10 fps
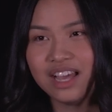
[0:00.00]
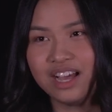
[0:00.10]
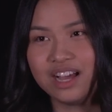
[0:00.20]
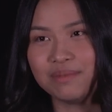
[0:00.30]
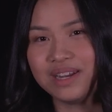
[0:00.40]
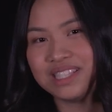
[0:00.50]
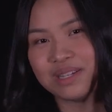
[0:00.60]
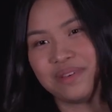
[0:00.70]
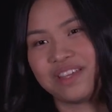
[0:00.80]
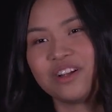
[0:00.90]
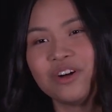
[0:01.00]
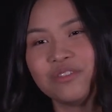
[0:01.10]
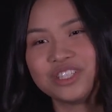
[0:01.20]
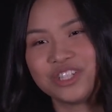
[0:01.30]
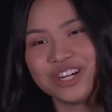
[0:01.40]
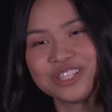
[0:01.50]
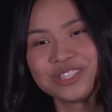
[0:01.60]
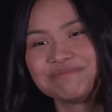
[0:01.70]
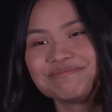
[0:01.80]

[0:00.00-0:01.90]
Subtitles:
And it's something that I'll always cherish.